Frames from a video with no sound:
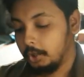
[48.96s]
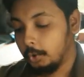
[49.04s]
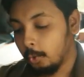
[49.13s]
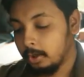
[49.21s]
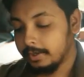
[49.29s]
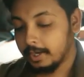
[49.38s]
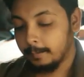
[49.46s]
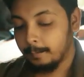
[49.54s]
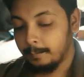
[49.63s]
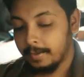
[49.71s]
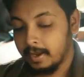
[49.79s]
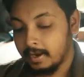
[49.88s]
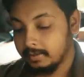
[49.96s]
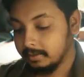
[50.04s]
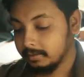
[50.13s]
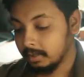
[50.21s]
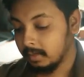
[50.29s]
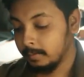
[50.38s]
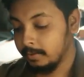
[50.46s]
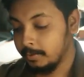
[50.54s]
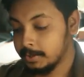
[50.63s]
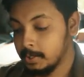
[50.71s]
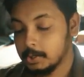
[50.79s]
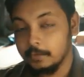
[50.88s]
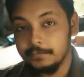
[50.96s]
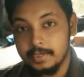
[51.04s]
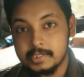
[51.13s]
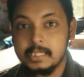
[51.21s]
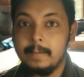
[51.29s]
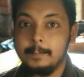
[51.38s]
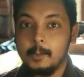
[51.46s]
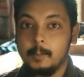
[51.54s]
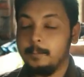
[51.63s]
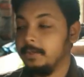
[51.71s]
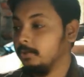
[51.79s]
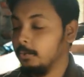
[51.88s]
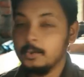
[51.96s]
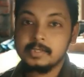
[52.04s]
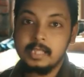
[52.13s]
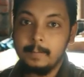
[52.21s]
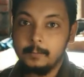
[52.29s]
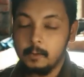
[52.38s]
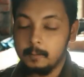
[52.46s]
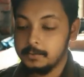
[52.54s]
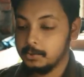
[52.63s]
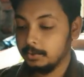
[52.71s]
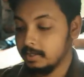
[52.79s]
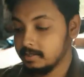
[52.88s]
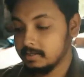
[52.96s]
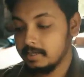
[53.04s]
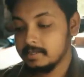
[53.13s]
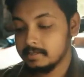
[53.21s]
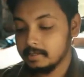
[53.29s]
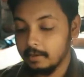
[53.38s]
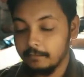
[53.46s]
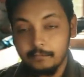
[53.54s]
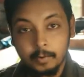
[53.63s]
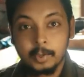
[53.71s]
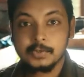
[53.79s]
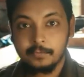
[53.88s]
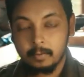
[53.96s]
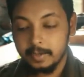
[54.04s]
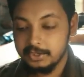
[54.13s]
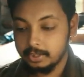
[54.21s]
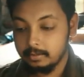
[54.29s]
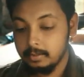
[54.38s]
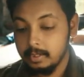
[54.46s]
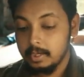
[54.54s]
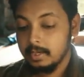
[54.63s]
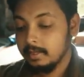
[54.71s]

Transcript: don't compare the thermal results of this laptop with those laptops so this is a first for my channel